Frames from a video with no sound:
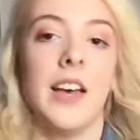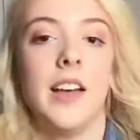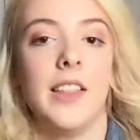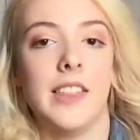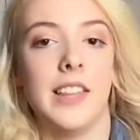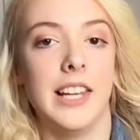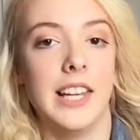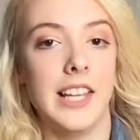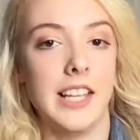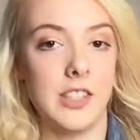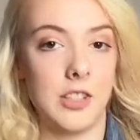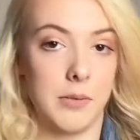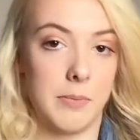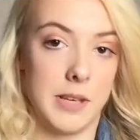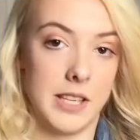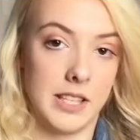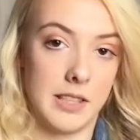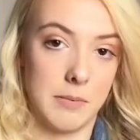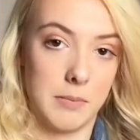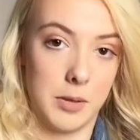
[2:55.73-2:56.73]
the little
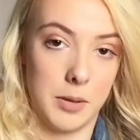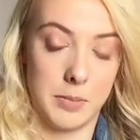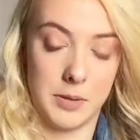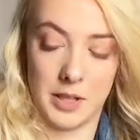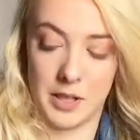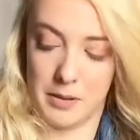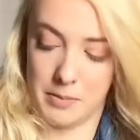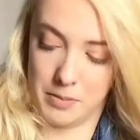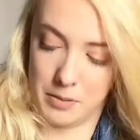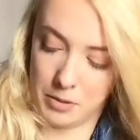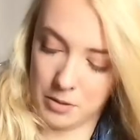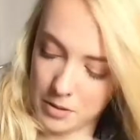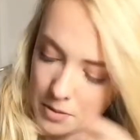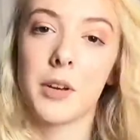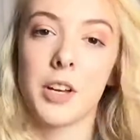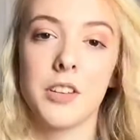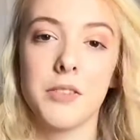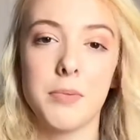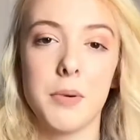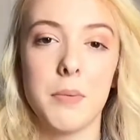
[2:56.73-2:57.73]
bits and bobs that I bought.
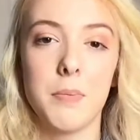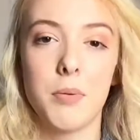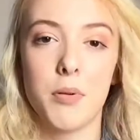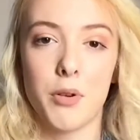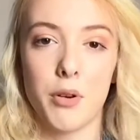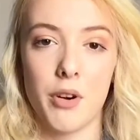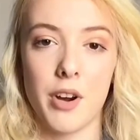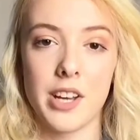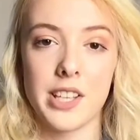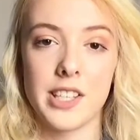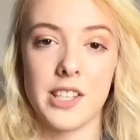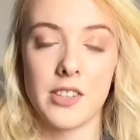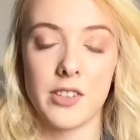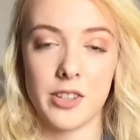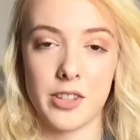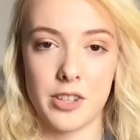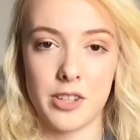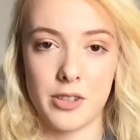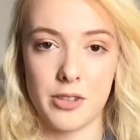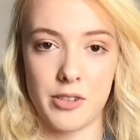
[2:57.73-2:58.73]
I'm going to put prices
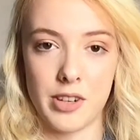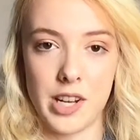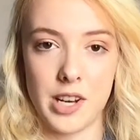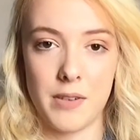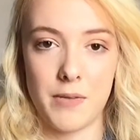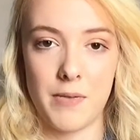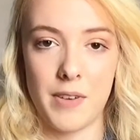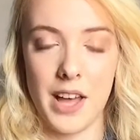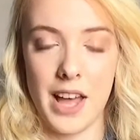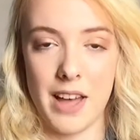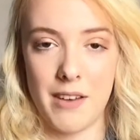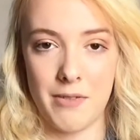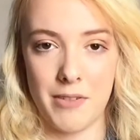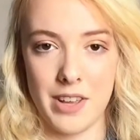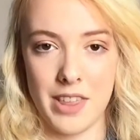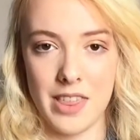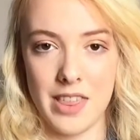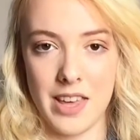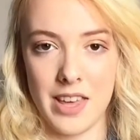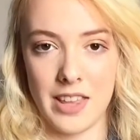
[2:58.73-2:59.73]
on the screen for
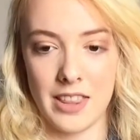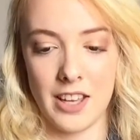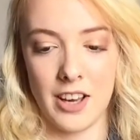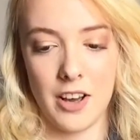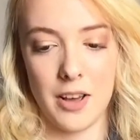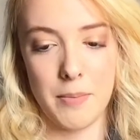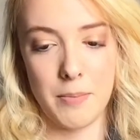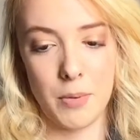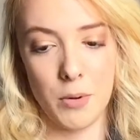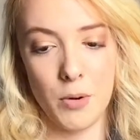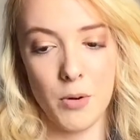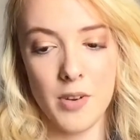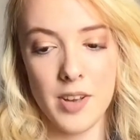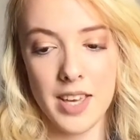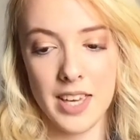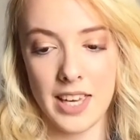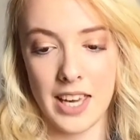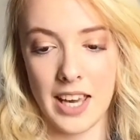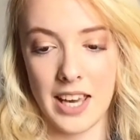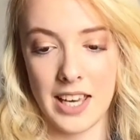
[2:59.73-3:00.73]
everything that I bought
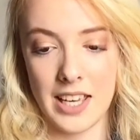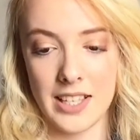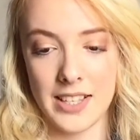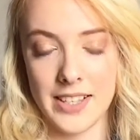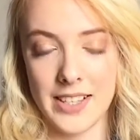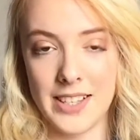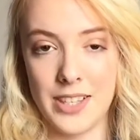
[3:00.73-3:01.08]
in case